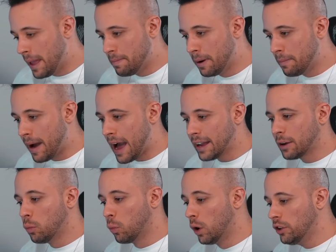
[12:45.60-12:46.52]
paperback,
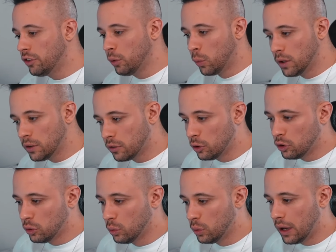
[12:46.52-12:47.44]
what you want to
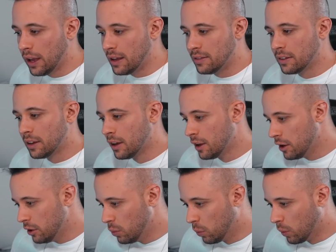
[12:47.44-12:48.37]
do is
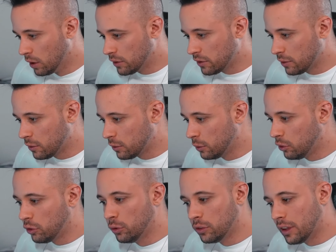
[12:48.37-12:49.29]
you want to
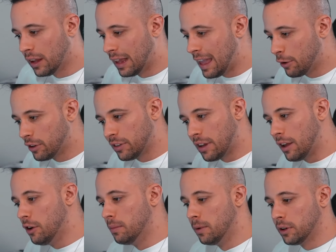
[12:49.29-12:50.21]
choose the language that
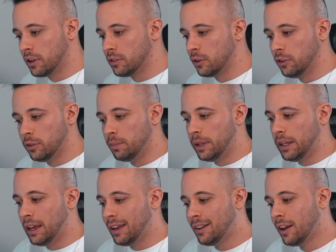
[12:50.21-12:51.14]
your book is going to
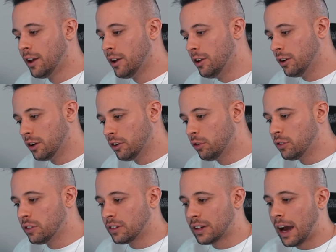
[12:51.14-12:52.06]
be in. You're going to
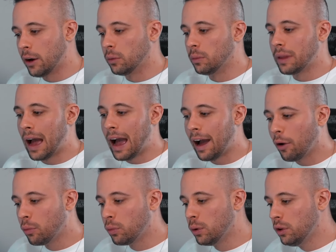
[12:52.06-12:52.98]
choose a title.
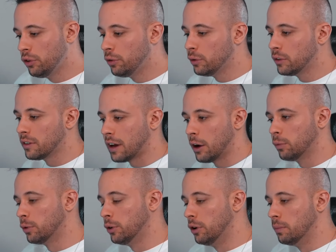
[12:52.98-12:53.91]
How will you choose a title
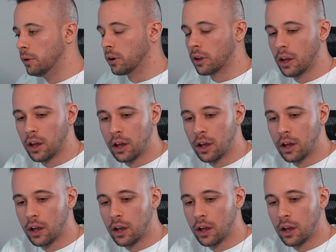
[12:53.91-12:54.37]
for your book?